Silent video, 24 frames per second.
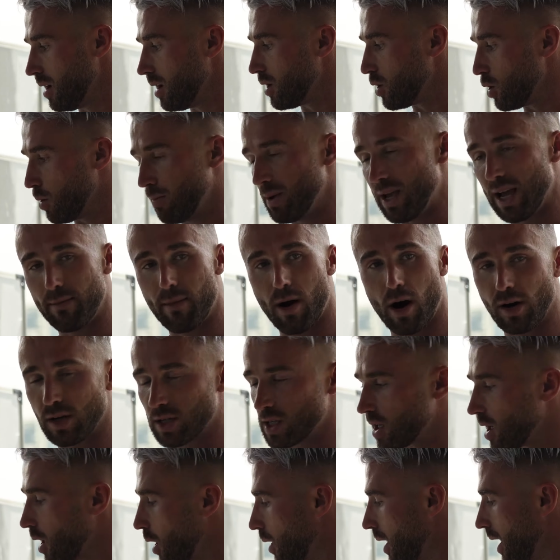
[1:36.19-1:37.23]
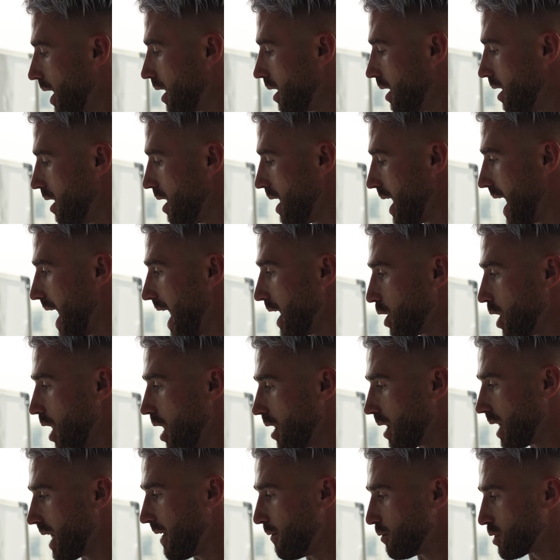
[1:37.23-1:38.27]
your B M R is slowing, and your
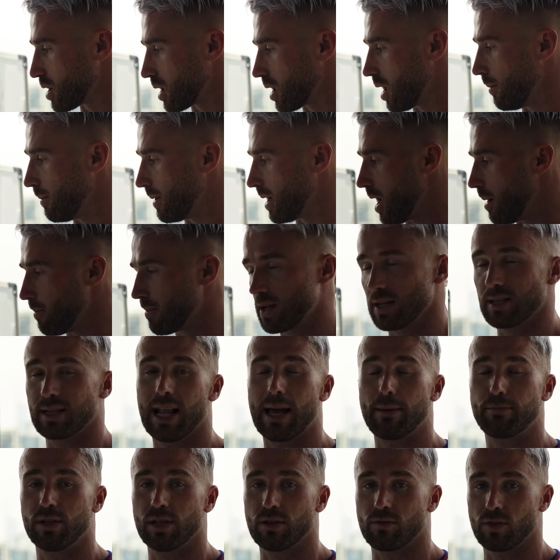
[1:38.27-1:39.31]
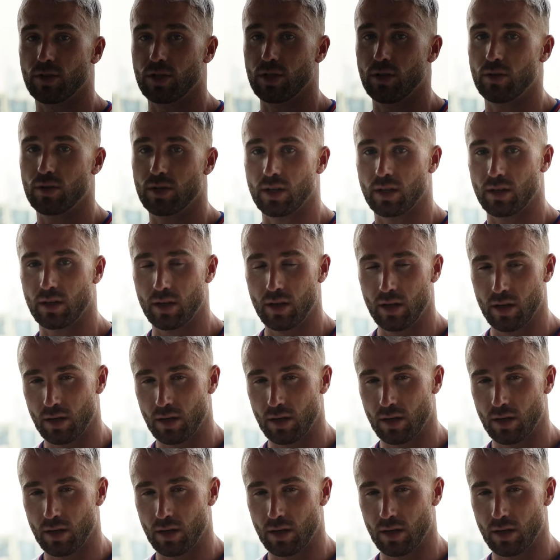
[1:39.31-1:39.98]
hunger levels are coming up because leptin's reducing.